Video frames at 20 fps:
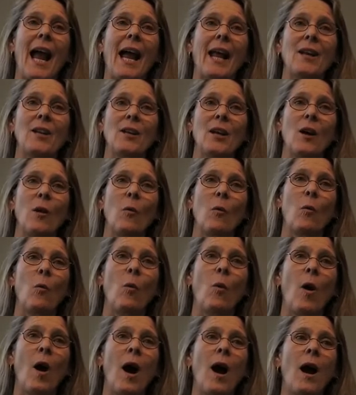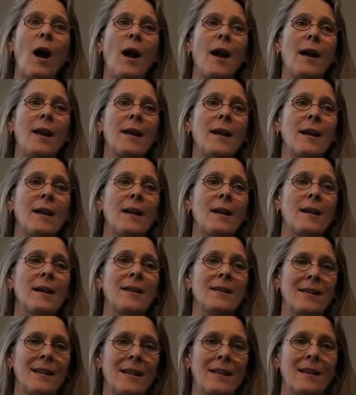And why
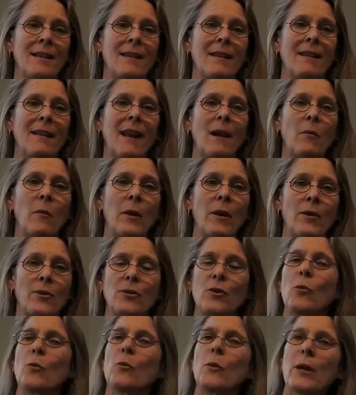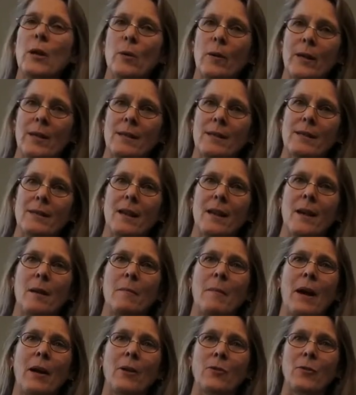is it that we are so rigorous
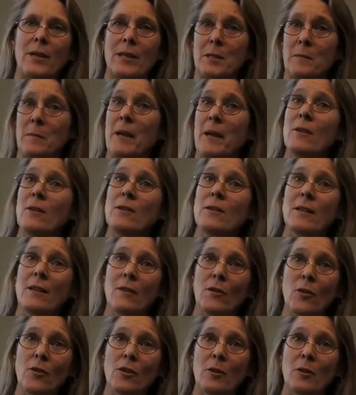about transparency in